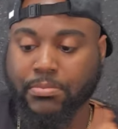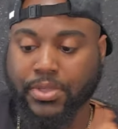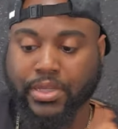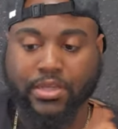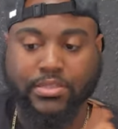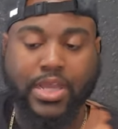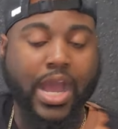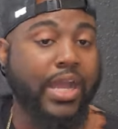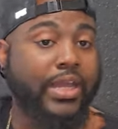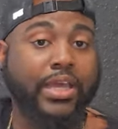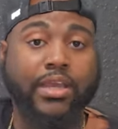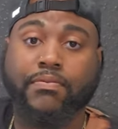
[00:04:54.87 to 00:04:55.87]
because
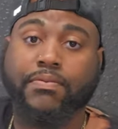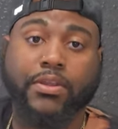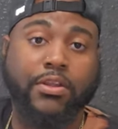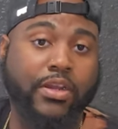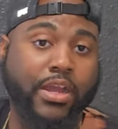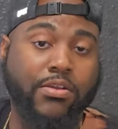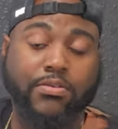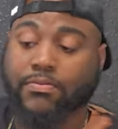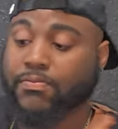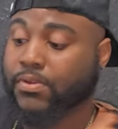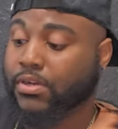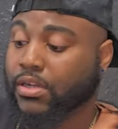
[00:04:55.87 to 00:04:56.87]
I can't figure it
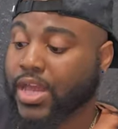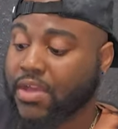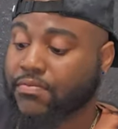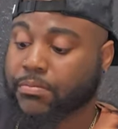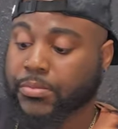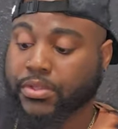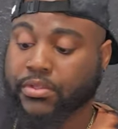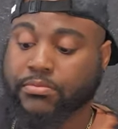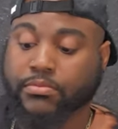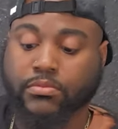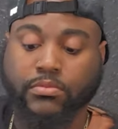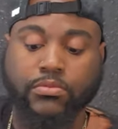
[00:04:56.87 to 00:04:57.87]
out for the life of me.
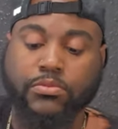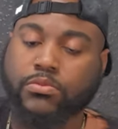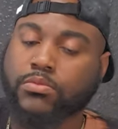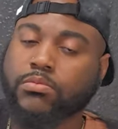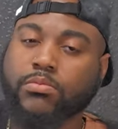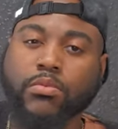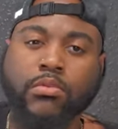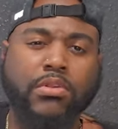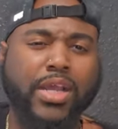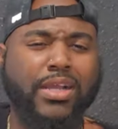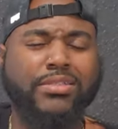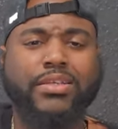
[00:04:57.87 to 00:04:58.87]

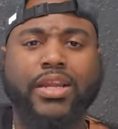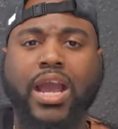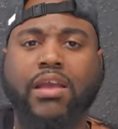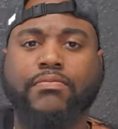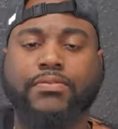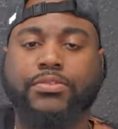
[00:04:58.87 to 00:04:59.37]
like I said, I've